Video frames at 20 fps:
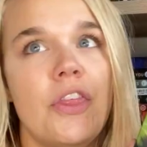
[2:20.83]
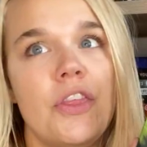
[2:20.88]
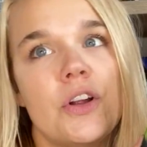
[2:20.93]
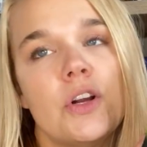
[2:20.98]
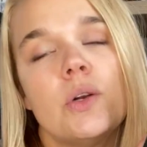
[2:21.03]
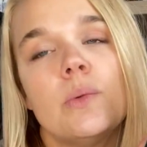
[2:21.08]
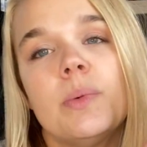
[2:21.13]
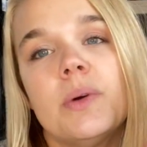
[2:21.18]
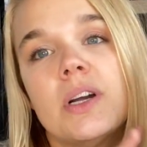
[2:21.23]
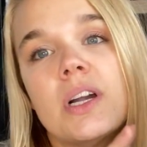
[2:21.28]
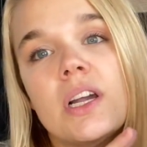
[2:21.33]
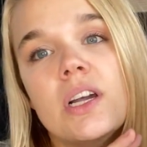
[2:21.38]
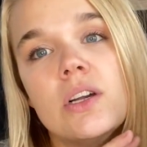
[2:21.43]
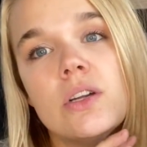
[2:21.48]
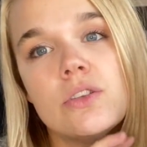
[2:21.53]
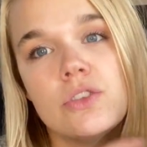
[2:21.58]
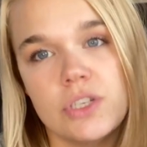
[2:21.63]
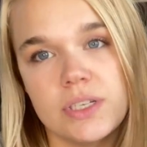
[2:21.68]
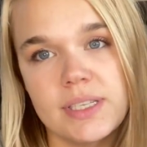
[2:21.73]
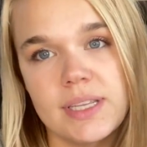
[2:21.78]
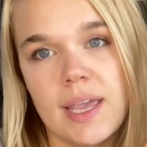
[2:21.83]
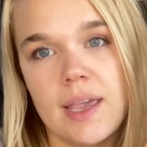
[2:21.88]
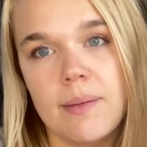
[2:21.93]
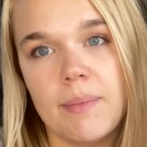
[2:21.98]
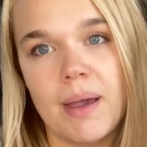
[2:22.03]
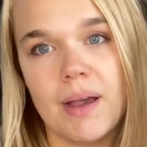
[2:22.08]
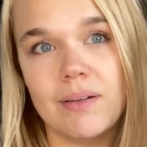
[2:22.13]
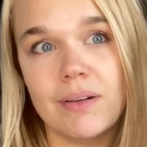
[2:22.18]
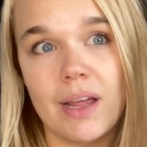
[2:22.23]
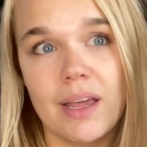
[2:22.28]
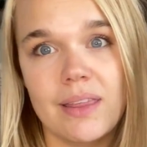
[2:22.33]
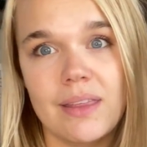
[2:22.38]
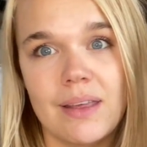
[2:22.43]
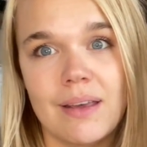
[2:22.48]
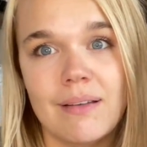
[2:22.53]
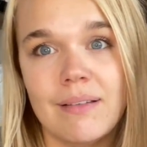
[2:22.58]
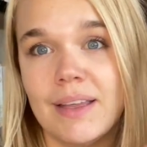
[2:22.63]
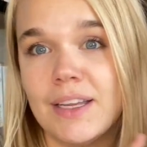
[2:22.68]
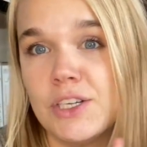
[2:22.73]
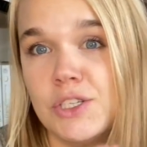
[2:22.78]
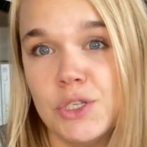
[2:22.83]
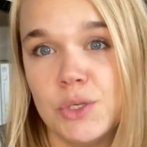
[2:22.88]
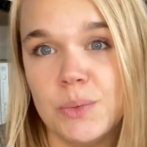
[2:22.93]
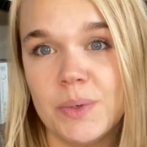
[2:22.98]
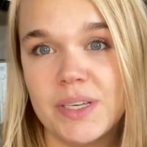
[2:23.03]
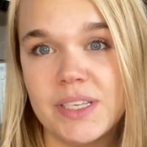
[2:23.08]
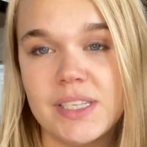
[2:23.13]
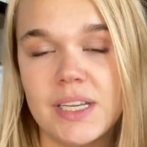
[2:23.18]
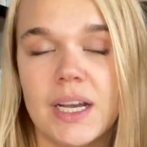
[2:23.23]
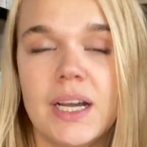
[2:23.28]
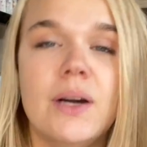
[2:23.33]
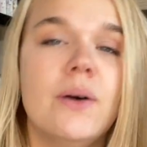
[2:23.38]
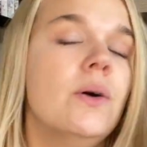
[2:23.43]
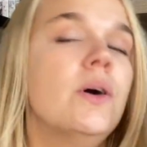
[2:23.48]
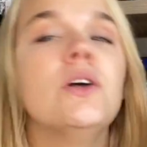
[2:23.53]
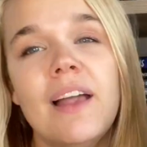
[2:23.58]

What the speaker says: Third book just came out, I think like 2 weeks ago.